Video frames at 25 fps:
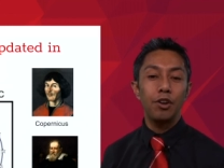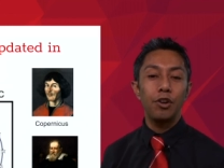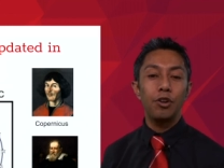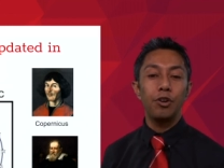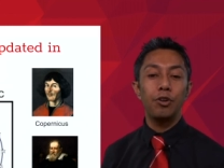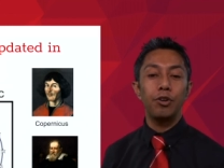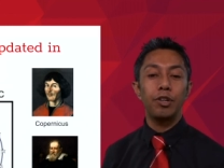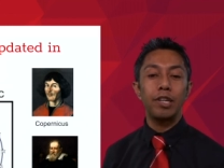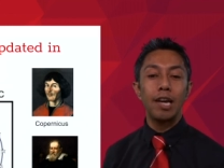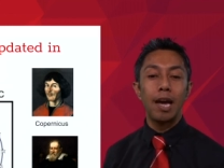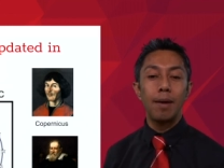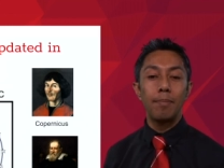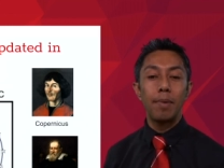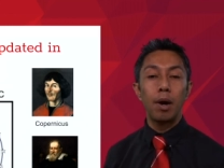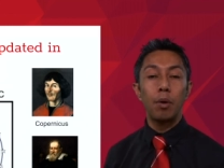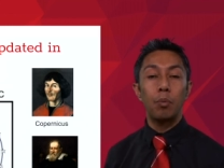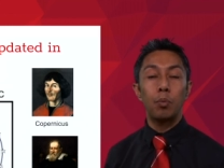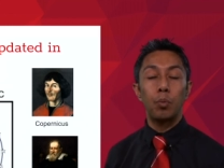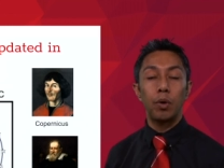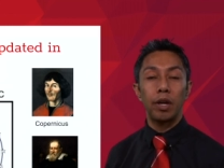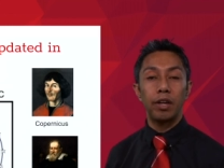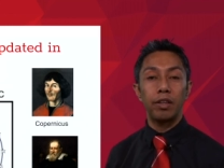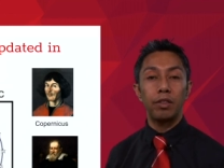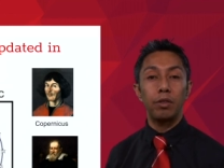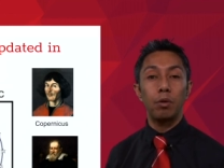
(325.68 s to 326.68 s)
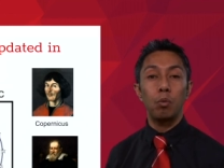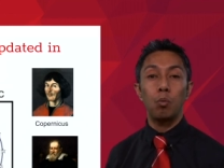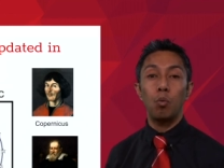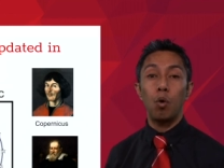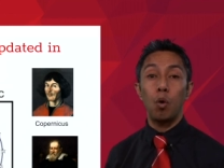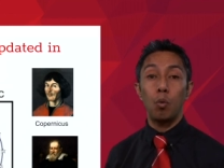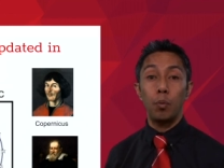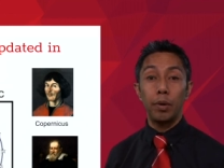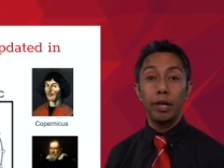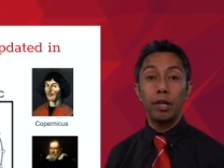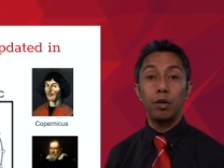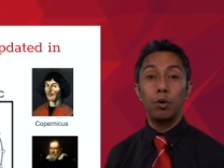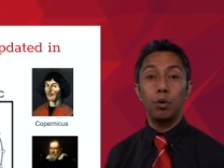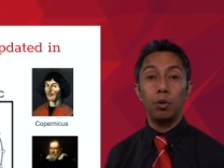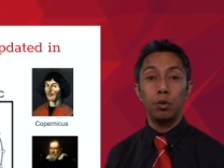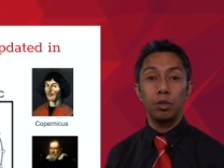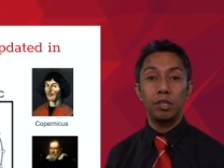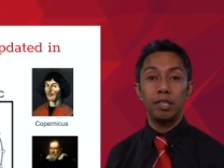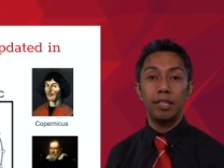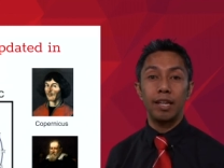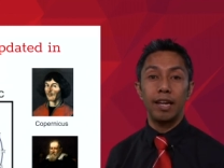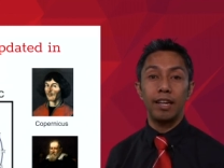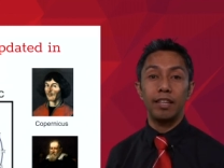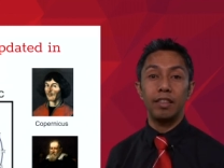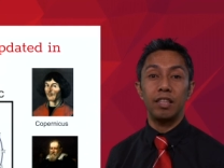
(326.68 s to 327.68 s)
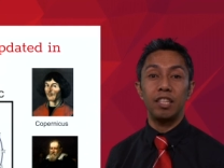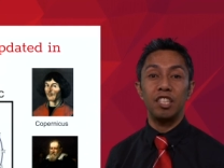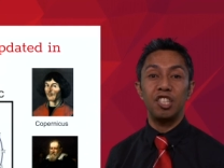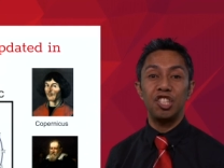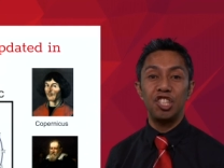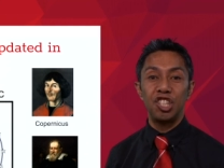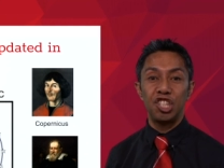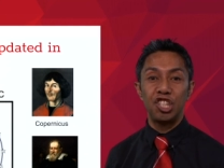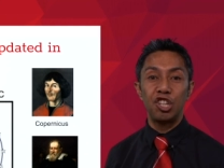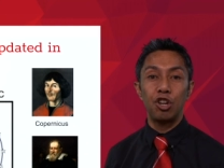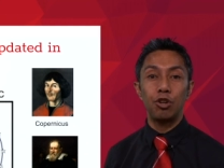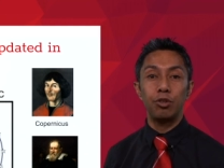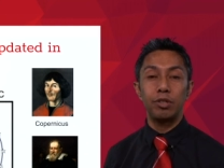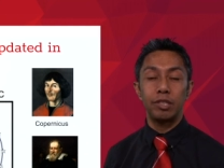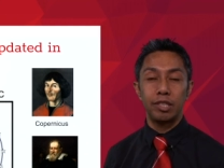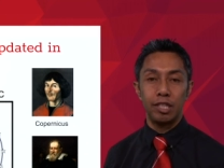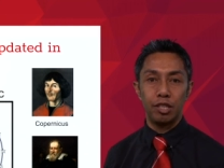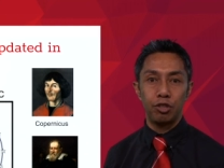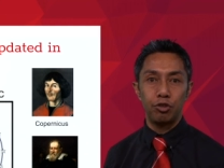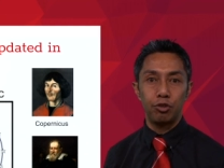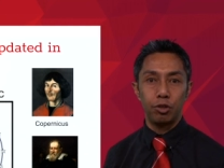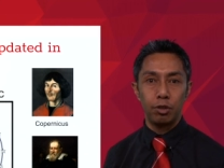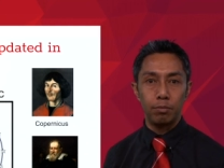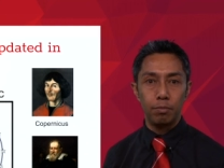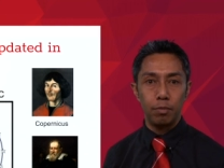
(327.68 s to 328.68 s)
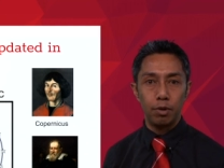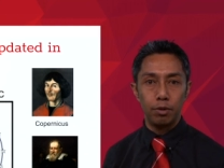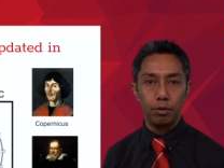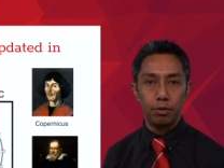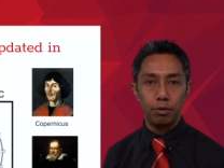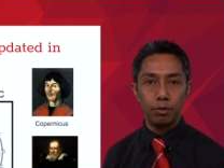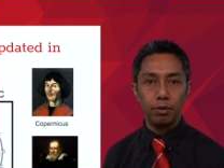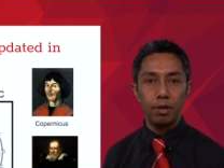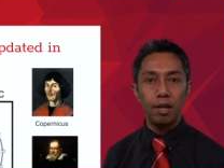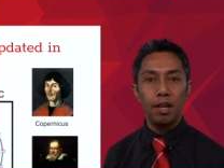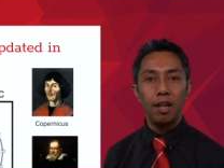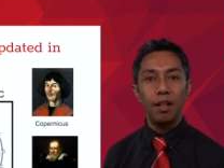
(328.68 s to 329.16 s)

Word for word: who came up with what we call today the geocentric model.